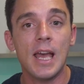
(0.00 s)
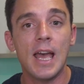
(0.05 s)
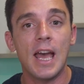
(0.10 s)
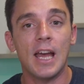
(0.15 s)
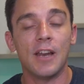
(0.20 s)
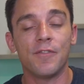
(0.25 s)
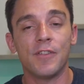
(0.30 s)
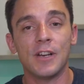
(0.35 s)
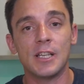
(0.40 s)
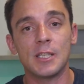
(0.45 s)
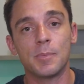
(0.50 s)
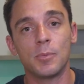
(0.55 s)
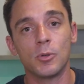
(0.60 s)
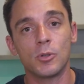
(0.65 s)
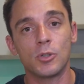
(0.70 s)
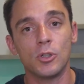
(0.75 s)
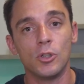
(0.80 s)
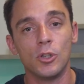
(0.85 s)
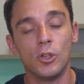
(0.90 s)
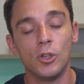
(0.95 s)
and Facebook
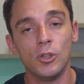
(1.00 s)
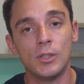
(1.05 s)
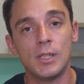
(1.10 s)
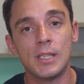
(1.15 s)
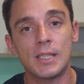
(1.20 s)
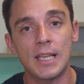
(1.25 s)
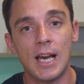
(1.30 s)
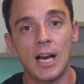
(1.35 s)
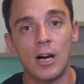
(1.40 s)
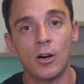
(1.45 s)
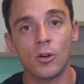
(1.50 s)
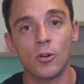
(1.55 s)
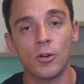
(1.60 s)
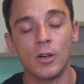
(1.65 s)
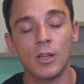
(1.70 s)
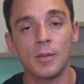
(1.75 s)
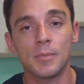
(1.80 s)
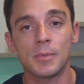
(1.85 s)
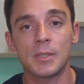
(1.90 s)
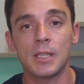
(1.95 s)
to use its
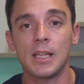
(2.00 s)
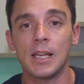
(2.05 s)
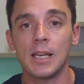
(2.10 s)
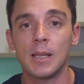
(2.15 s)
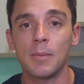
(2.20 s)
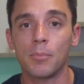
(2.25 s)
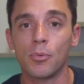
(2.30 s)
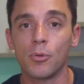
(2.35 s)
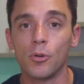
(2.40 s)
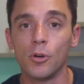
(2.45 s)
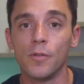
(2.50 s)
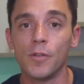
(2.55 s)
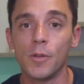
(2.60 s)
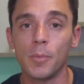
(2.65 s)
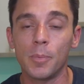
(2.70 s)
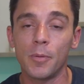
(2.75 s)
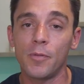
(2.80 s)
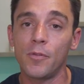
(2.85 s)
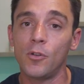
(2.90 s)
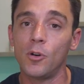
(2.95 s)
algorithm to then improve the
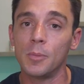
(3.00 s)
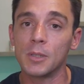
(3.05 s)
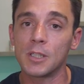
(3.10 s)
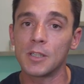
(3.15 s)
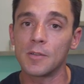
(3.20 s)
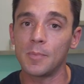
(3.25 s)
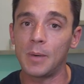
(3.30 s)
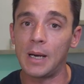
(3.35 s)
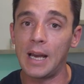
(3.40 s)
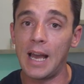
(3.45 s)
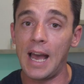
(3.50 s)
performance of my